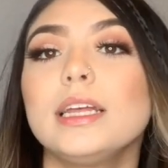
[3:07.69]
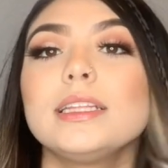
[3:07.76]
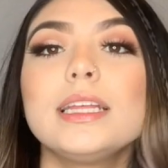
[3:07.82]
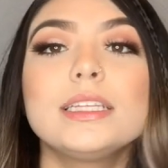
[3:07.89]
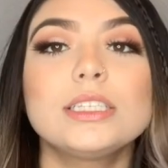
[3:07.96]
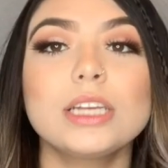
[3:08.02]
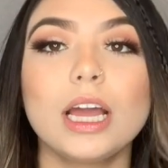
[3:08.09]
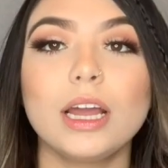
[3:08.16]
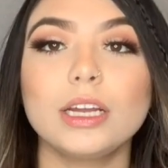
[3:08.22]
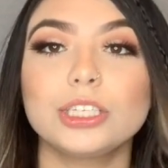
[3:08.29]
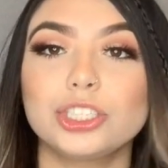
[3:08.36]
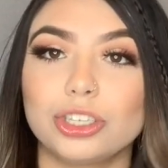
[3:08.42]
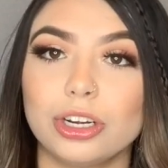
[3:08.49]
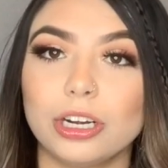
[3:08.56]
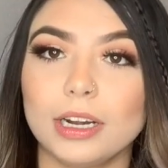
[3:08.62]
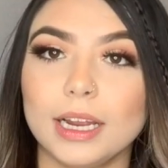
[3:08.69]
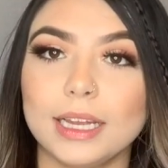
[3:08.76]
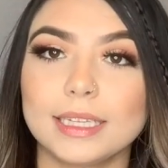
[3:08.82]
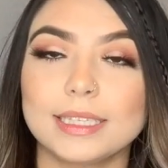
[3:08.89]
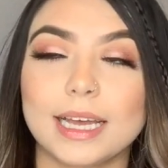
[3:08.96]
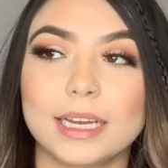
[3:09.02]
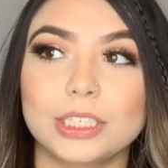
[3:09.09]
it's not a shirt,
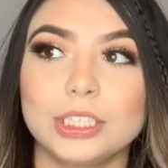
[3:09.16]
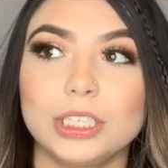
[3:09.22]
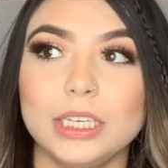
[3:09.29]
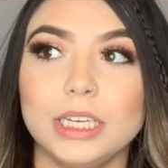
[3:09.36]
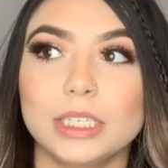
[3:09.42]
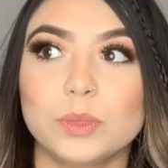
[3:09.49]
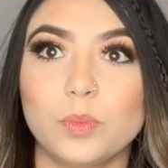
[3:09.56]
it's actually a